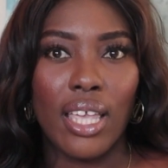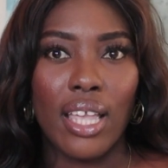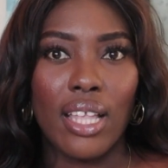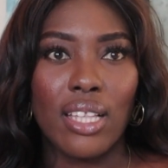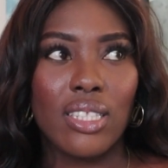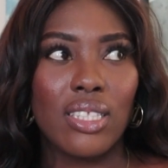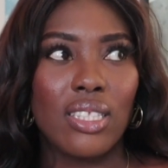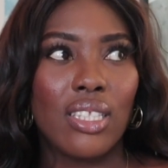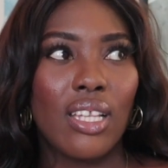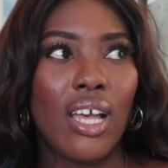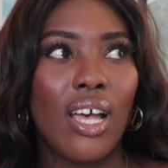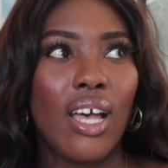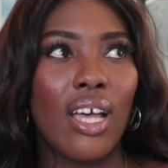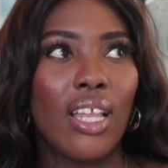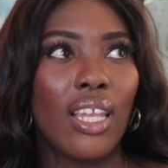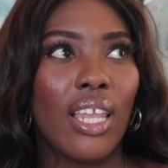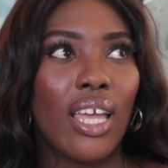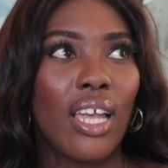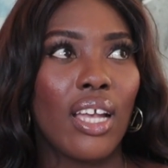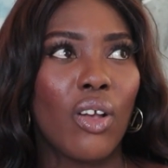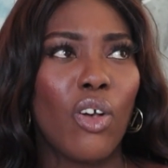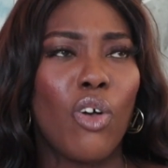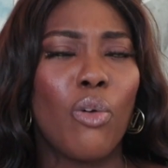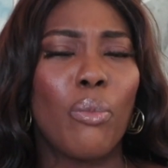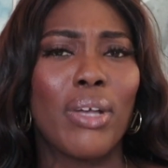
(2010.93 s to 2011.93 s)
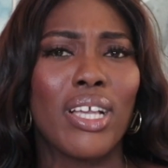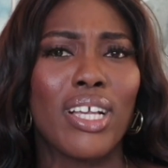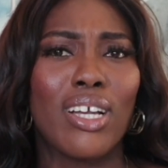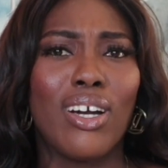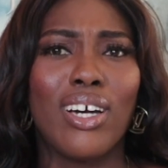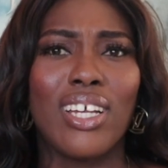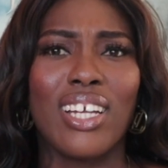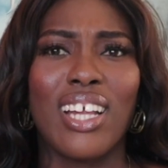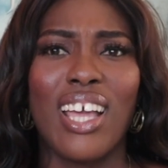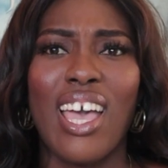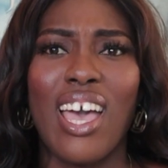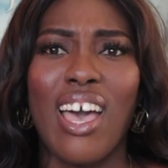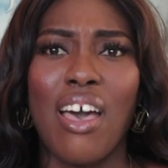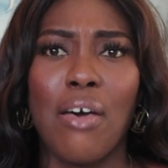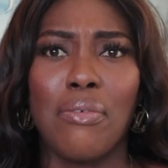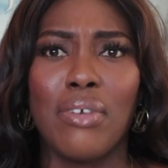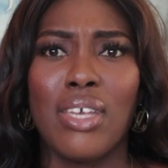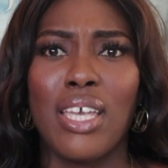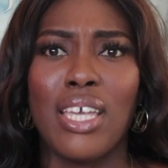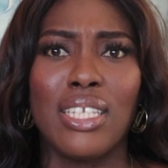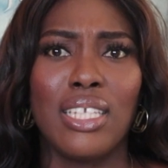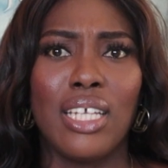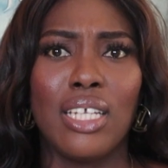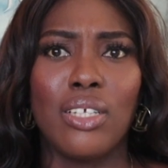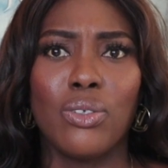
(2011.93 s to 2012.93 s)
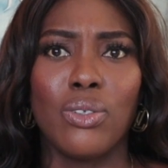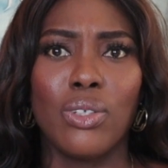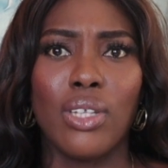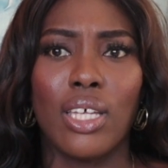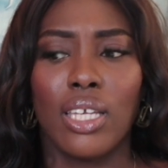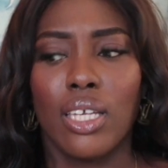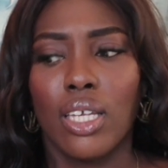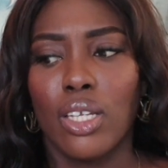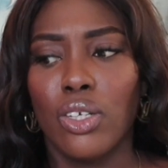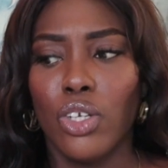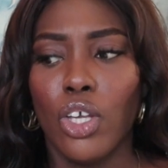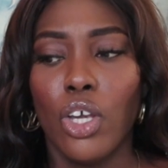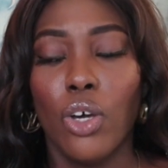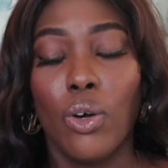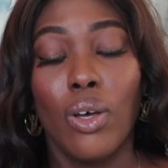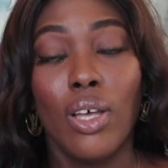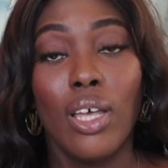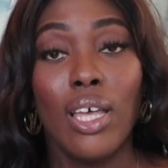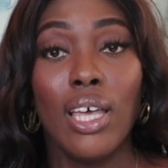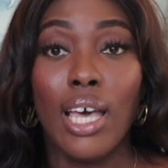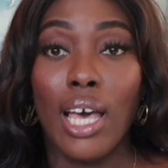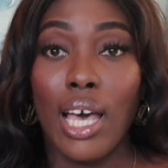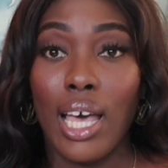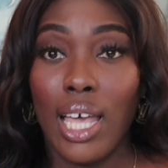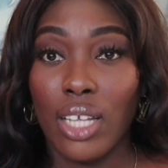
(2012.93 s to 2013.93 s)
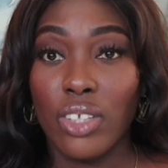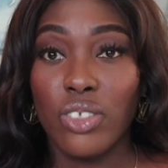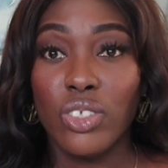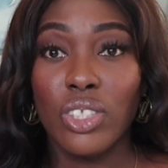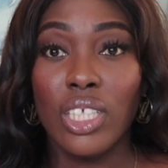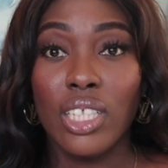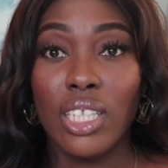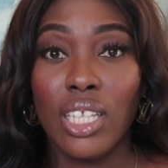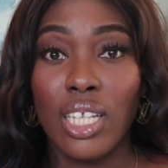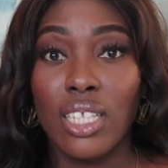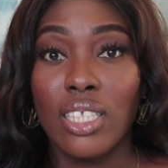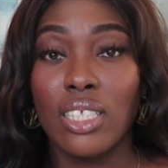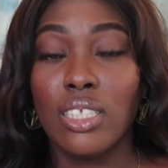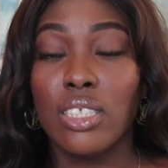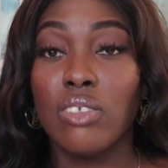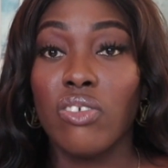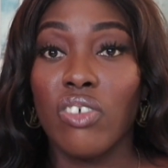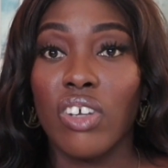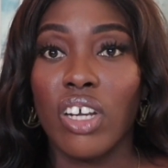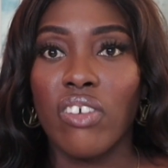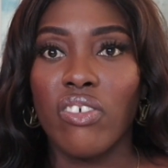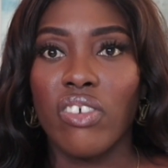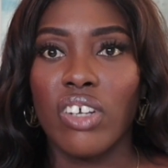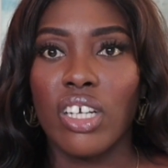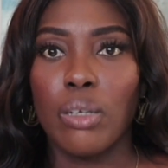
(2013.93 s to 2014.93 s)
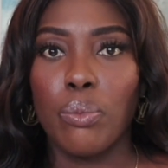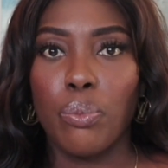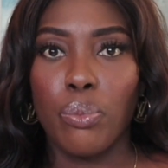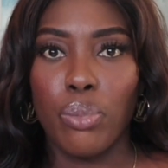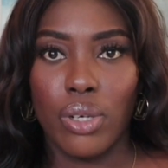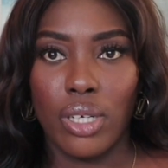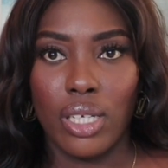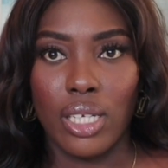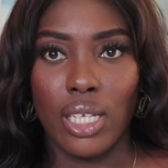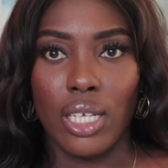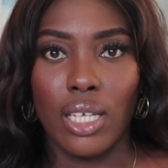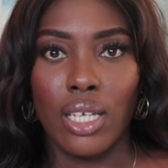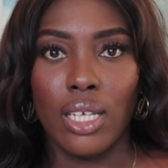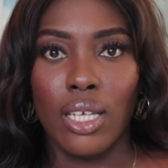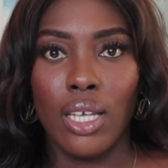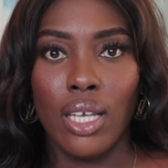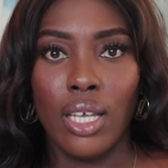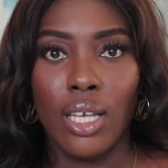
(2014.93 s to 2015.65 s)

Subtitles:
It's not like, oh my god, I have it and I don't like it. No, I actually think this is very, very pretty.